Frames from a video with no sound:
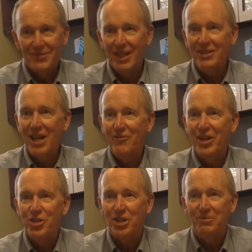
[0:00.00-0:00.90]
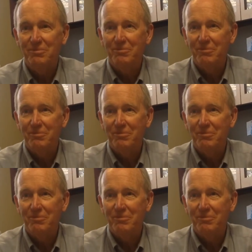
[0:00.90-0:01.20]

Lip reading: getting that vision,